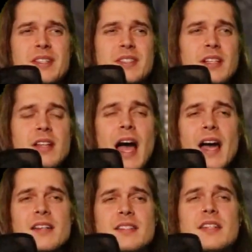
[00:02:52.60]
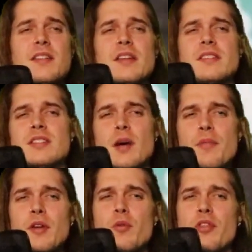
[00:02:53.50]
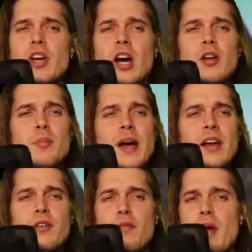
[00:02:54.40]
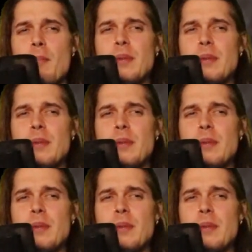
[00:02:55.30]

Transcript: still I see that something with the color palette of that